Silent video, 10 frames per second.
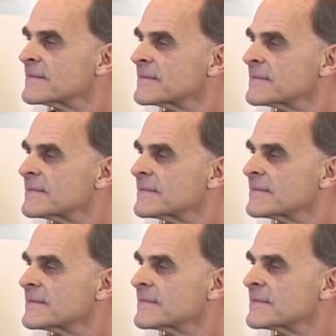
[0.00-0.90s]

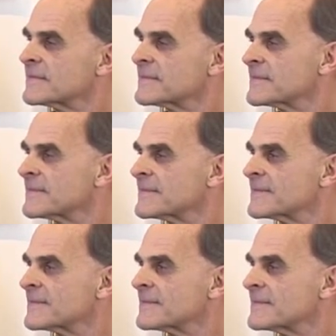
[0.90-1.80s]

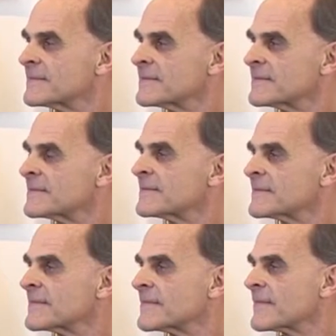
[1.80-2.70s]

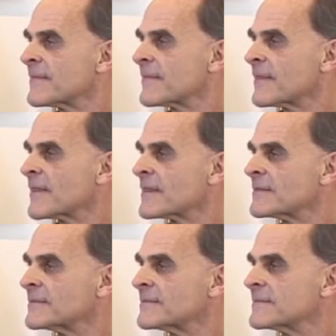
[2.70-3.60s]

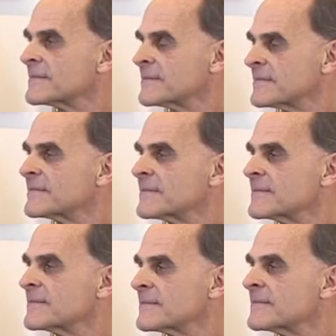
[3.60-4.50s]

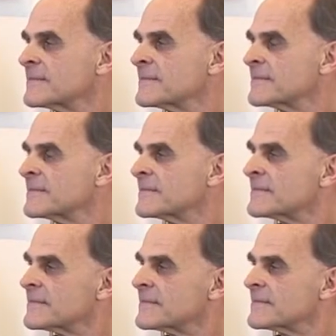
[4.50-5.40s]

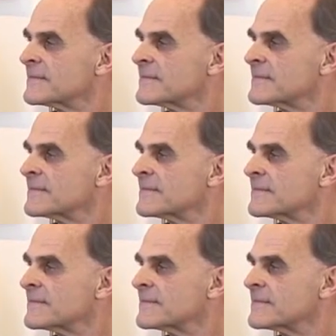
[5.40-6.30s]

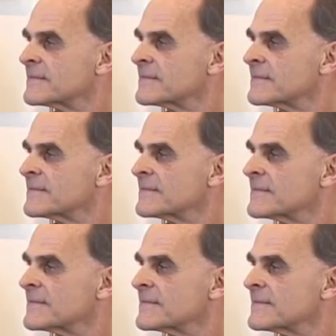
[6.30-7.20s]

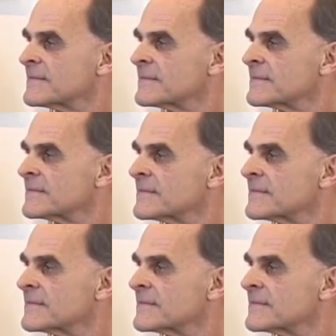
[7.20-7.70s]
(silent)